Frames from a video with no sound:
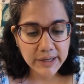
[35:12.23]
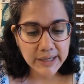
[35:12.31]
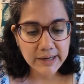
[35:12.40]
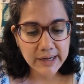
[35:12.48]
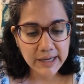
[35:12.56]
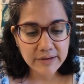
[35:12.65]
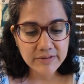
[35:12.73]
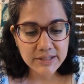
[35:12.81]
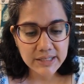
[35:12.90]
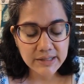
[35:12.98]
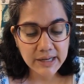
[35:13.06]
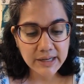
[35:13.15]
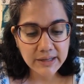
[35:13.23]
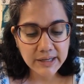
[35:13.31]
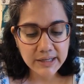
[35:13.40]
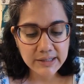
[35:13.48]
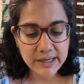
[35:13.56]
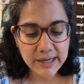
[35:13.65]
I can kind of see that,
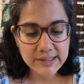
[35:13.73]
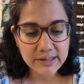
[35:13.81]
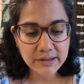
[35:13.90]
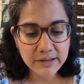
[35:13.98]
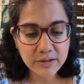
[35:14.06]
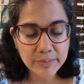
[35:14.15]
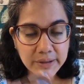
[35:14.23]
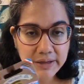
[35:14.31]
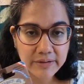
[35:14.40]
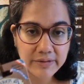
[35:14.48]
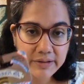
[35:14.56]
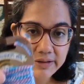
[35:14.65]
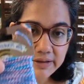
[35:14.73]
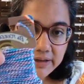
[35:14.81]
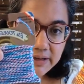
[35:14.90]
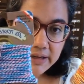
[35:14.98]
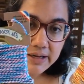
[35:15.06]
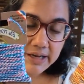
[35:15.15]
like it has a little bit of the
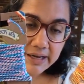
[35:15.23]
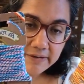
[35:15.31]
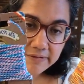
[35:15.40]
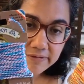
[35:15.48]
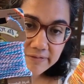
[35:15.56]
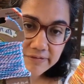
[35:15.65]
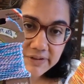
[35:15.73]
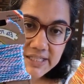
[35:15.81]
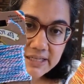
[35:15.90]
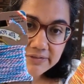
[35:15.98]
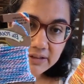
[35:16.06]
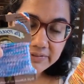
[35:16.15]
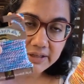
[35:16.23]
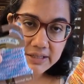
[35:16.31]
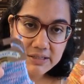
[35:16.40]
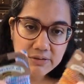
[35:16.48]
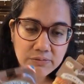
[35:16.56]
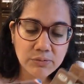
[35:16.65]
kind of fuzzy
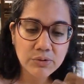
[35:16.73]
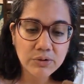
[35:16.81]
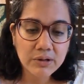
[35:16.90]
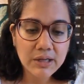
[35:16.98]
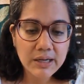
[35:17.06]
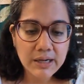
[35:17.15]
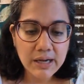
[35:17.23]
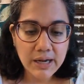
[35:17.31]
fluffiness of wool.